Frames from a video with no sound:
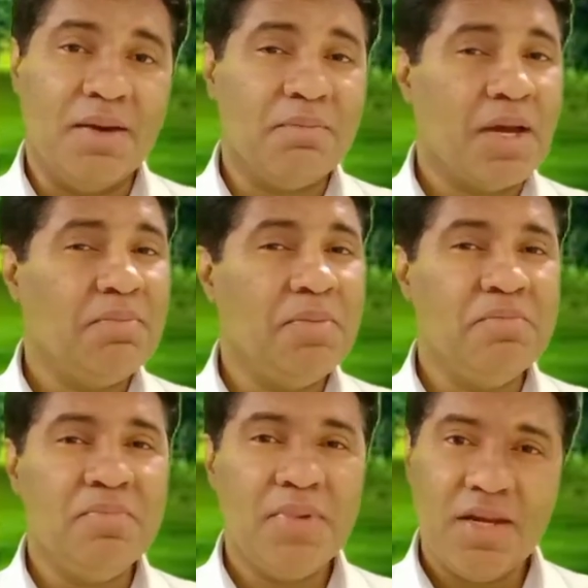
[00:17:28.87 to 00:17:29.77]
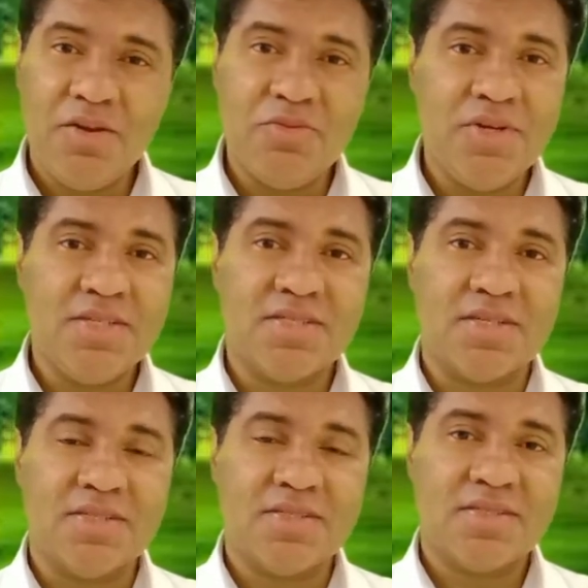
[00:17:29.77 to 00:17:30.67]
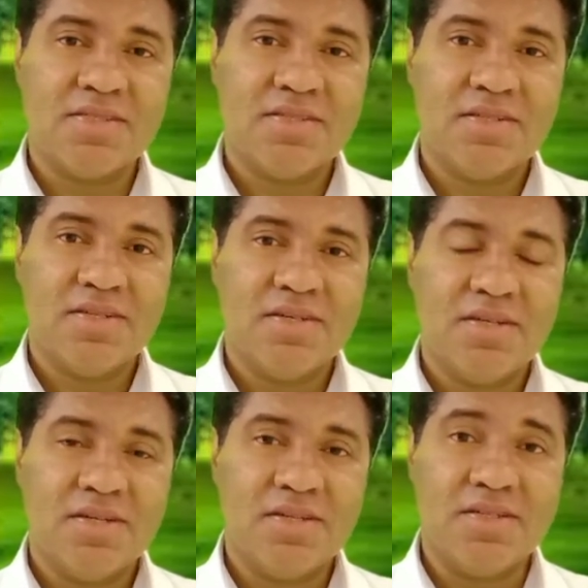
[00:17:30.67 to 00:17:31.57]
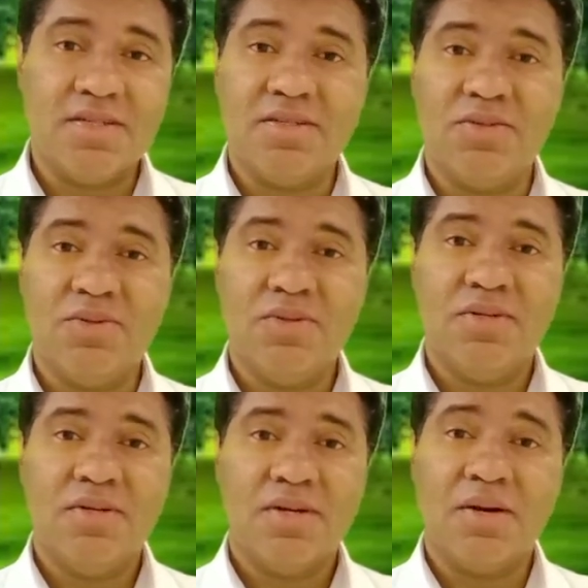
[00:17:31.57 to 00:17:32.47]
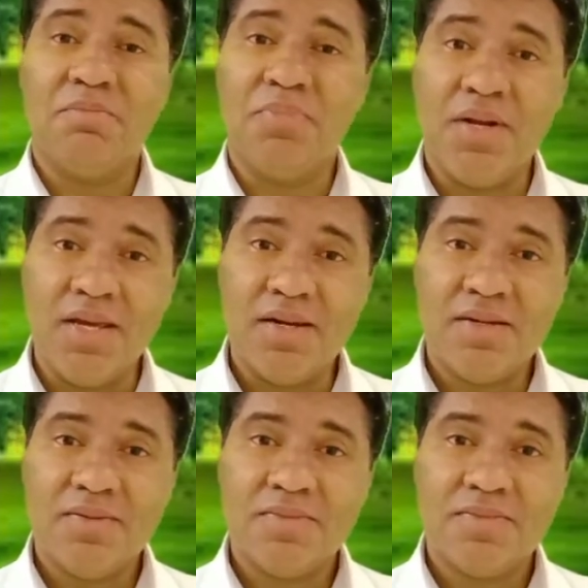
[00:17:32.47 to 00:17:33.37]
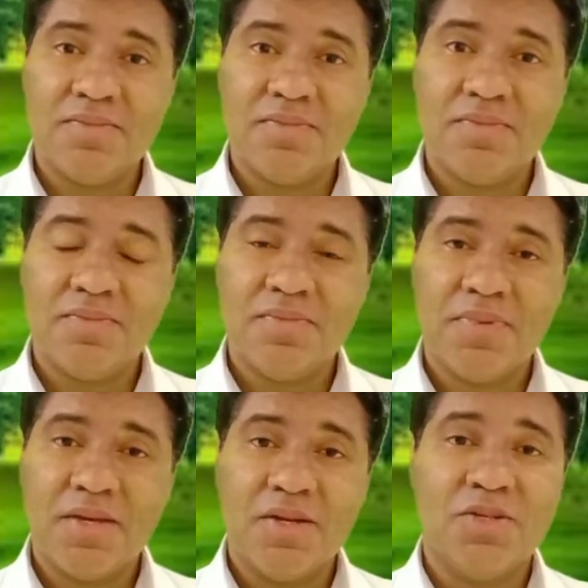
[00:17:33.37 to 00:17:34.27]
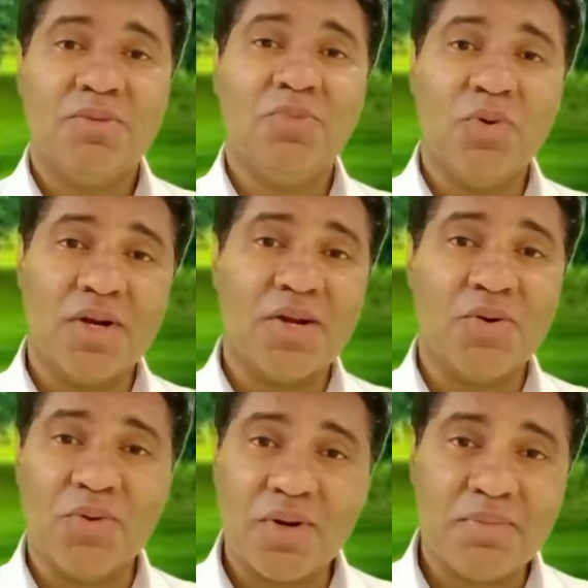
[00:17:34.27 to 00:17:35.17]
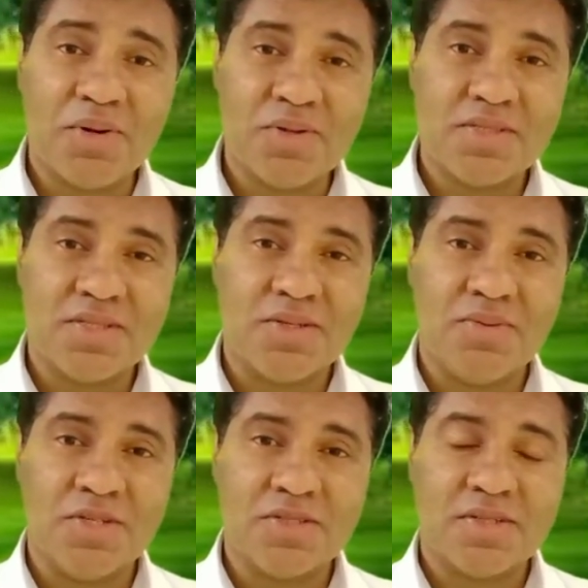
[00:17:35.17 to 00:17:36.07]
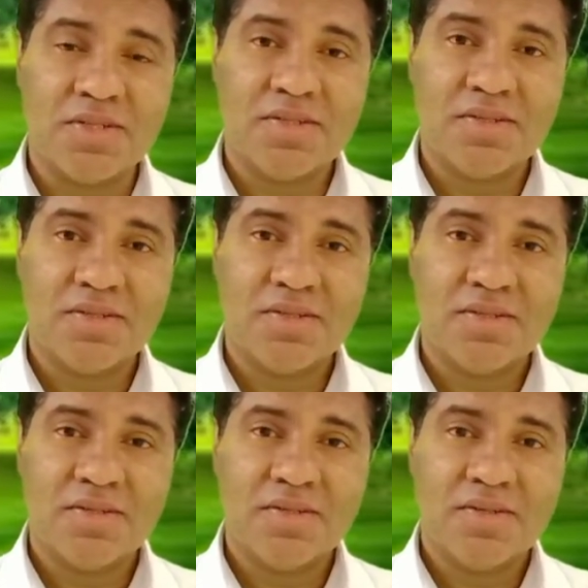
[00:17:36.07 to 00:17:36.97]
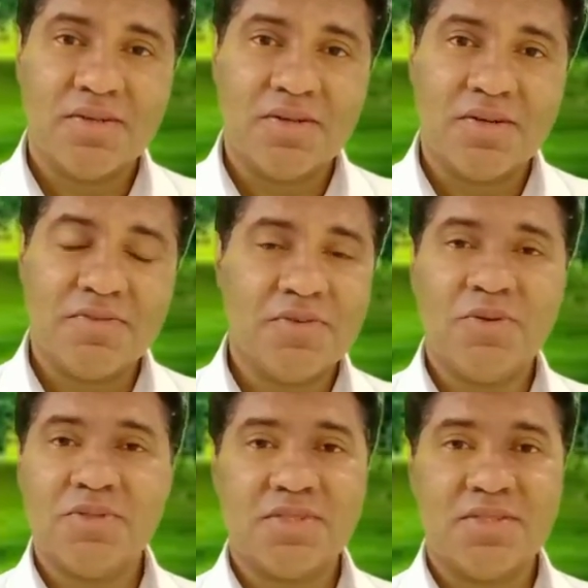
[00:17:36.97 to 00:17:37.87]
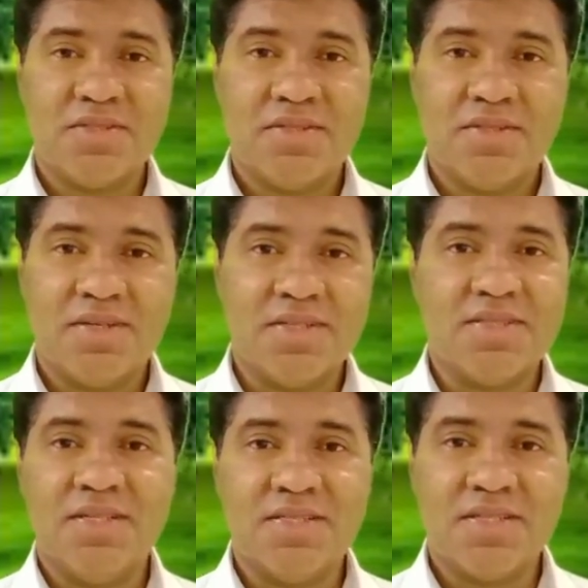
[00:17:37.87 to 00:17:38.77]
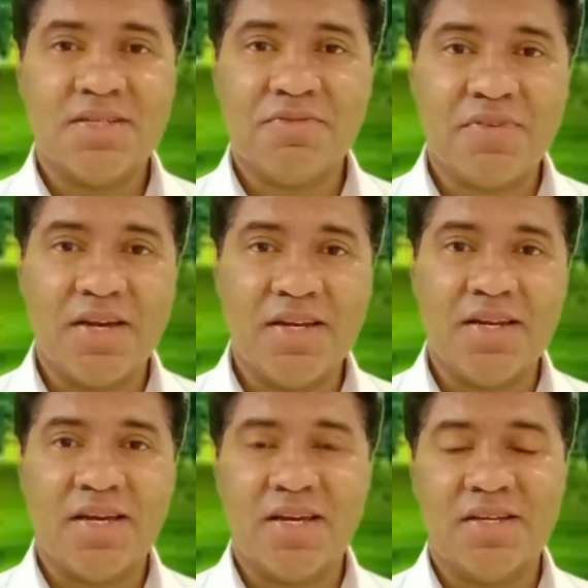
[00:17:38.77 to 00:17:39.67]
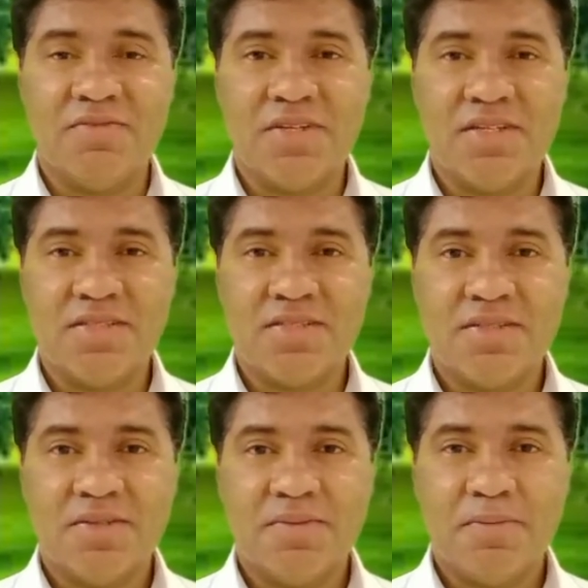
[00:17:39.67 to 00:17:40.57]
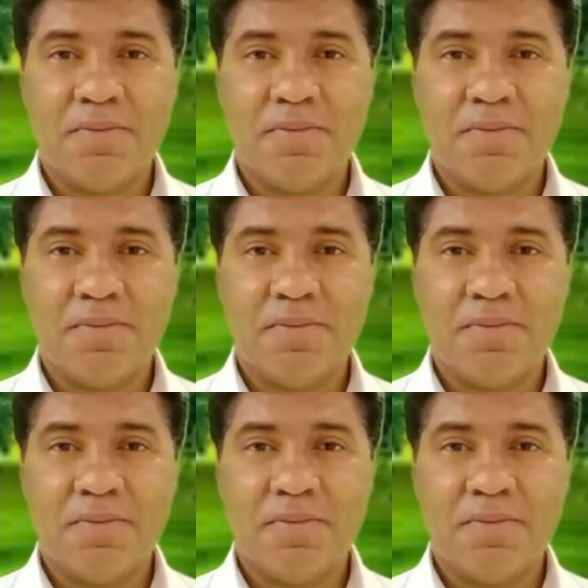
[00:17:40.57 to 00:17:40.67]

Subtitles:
There might be many reasons to complain, to moan and groan about the situation. Of course, it's easy to find the negativities.